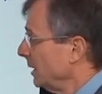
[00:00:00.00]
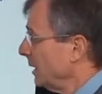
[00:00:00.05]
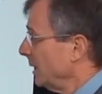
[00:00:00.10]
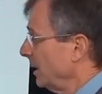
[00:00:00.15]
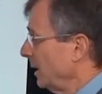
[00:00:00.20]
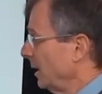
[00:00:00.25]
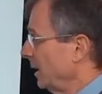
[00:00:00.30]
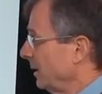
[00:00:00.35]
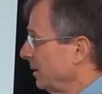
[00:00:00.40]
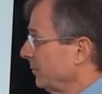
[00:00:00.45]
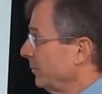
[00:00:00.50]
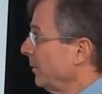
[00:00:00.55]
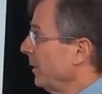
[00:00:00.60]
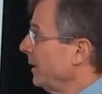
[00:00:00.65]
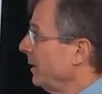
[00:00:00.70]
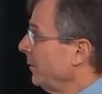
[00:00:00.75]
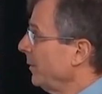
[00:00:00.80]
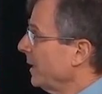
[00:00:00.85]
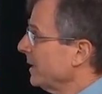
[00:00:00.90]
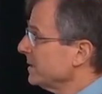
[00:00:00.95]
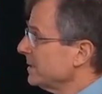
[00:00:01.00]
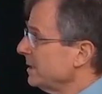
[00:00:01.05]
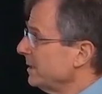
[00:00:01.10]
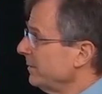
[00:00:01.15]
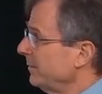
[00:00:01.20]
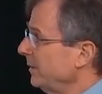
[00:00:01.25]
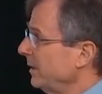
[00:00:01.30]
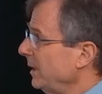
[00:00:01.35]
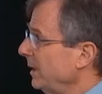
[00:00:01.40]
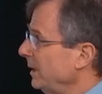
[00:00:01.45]
of
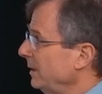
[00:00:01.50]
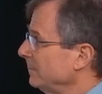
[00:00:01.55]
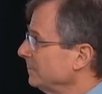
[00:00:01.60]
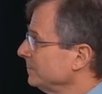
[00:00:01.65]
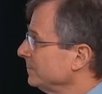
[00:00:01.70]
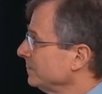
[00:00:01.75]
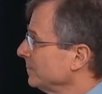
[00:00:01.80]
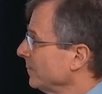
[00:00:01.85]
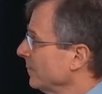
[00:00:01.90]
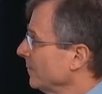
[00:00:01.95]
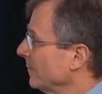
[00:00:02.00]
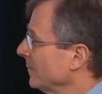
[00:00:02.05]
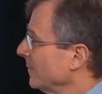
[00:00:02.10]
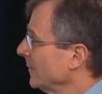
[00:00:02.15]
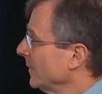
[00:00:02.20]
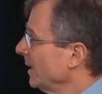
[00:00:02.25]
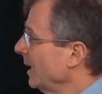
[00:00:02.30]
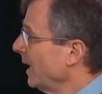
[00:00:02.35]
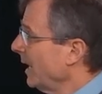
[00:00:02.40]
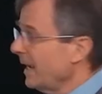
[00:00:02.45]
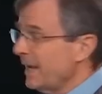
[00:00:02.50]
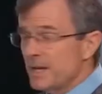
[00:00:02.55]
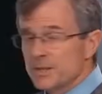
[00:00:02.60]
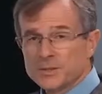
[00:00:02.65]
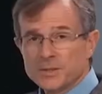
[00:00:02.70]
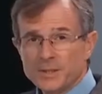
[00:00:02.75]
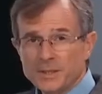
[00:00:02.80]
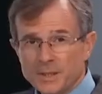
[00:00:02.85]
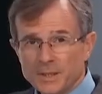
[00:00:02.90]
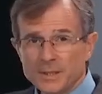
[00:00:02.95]
radioactivity I
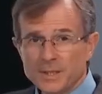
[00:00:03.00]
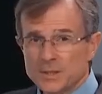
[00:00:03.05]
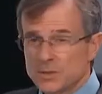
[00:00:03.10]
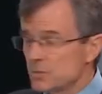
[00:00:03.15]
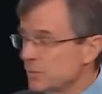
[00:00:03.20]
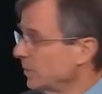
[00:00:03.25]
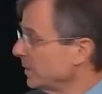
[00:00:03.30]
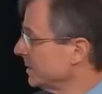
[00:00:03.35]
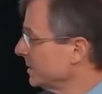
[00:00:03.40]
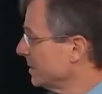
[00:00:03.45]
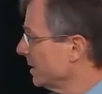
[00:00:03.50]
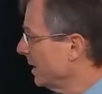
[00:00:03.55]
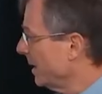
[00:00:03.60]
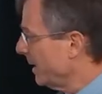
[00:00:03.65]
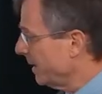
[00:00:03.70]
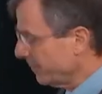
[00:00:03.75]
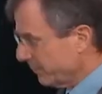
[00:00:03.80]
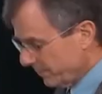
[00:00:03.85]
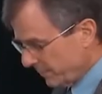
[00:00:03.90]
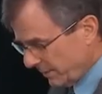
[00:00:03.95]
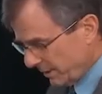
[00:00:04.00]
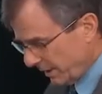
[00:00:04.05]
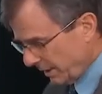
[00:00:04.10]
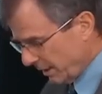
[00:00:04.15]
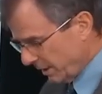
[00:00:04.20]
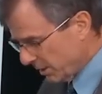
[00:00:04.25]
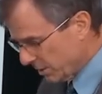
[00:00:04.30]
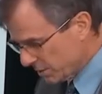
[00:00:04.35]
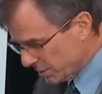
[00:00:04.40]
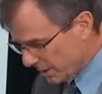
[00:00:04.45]
actually did this one time. You get
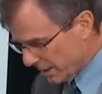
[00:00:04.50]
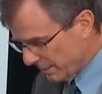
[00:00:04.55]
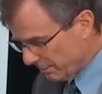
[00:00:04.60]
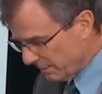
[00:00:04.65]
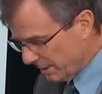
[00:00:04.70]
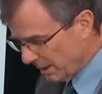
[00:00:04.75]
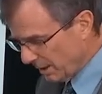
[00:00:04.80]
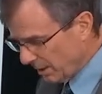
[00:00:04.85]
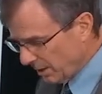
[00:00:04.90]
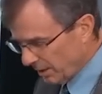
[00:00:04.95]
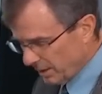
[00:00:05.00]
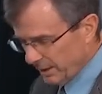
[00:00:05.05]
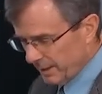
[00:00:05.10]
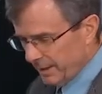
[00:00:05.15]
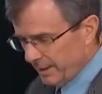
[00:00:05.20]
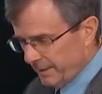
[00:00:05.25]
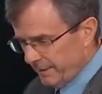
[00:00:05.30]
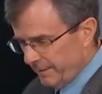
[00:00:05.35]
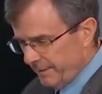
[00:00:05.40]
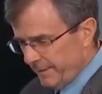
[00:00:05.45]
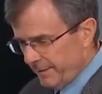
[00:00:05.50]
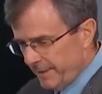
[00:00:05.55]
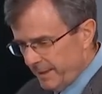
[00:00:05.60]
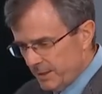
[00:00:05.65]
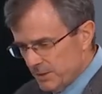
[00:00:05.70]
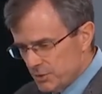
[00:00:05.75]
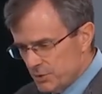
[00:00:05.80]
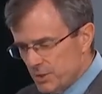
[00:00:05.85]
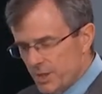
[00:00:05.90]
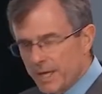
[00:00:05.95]
on a treadmill, and then they
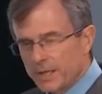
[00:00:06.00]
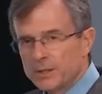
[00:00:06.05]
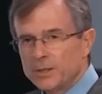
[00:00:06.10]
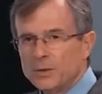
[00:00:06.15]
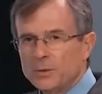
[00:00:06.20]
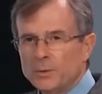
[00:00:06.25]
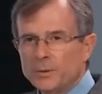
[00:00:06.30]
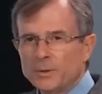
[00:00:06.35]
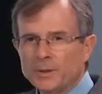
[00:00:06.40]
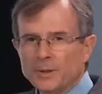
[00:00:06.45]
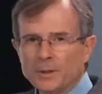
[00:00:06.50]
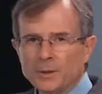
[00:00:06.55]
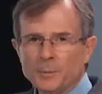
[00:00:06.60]
inject you with a little